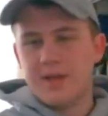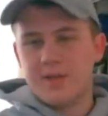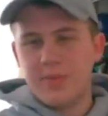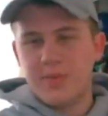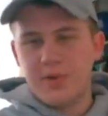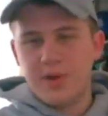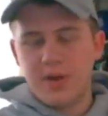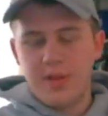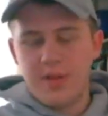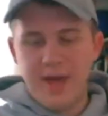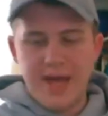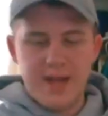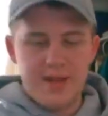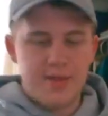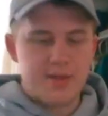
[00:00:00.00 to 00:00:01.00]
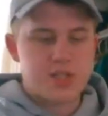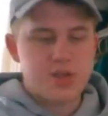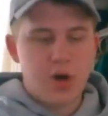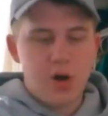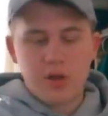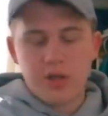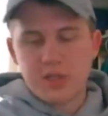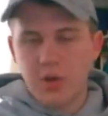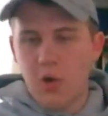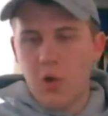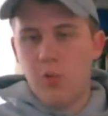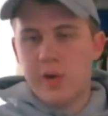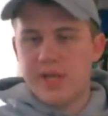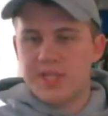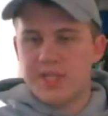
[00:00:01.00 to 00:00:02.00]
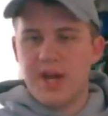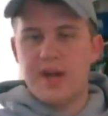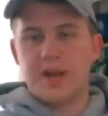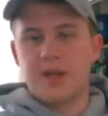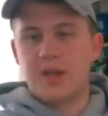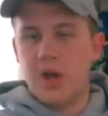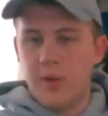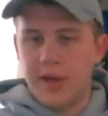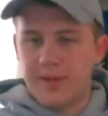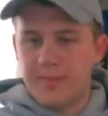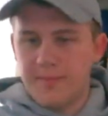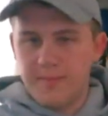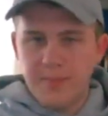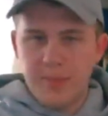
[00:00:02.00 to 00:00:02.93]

building on that, the song is always kind of going.